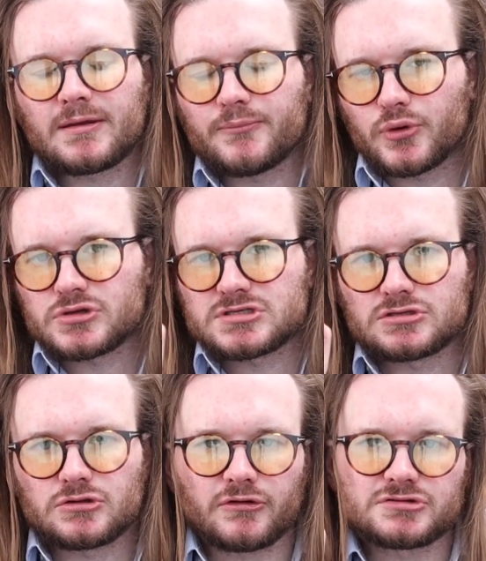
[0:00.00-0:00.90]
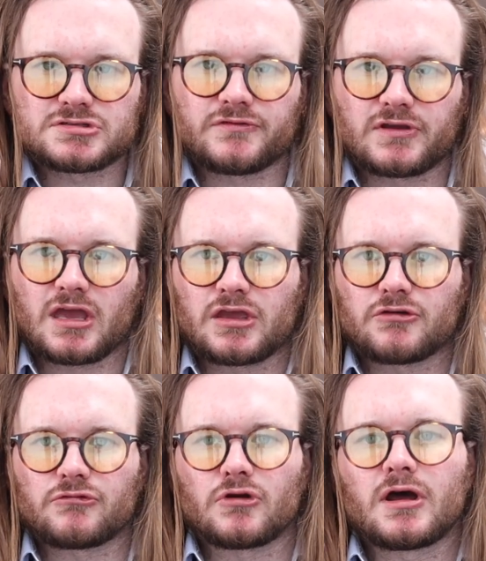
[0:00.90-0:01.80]
important not to forget your
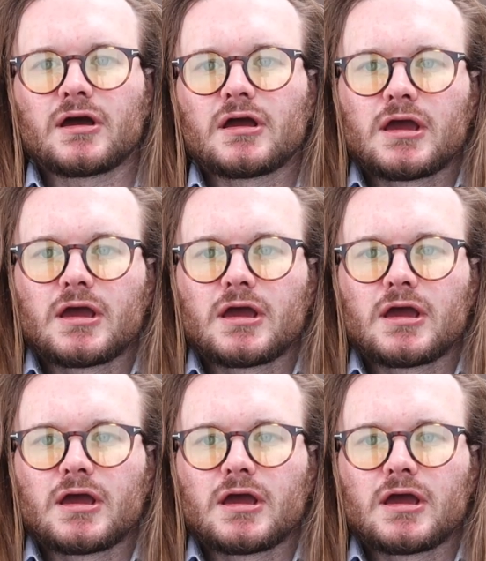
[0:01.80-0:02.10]
ruler.